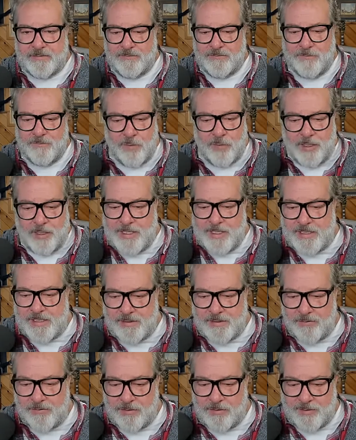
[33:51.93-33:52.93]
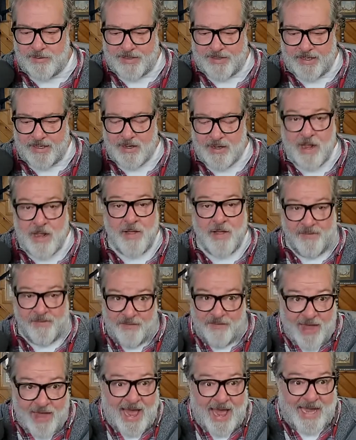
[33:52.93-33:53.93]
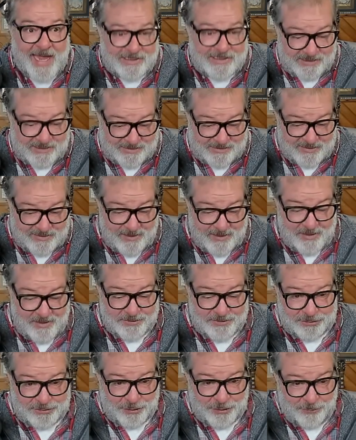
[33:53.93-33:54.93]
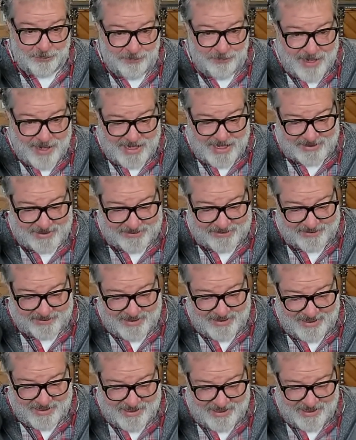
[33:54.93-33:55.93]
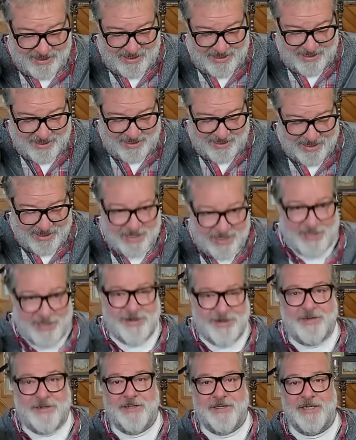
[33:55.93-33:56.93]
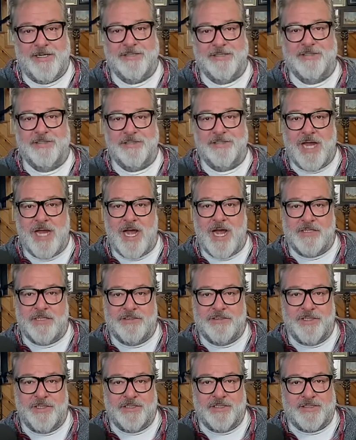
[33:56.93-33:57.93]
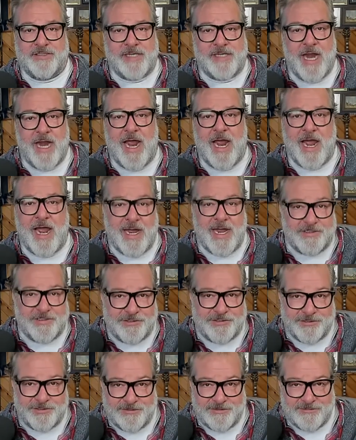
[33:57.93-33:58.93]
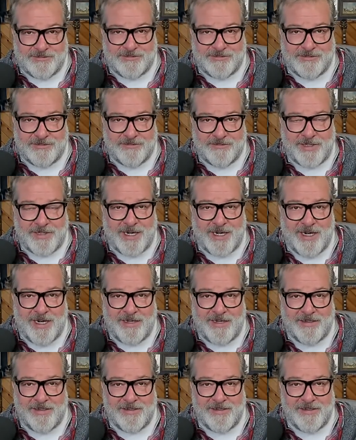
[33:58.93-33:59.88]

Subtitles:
What are you doing with it? That's directly here. It's not just cash, okay?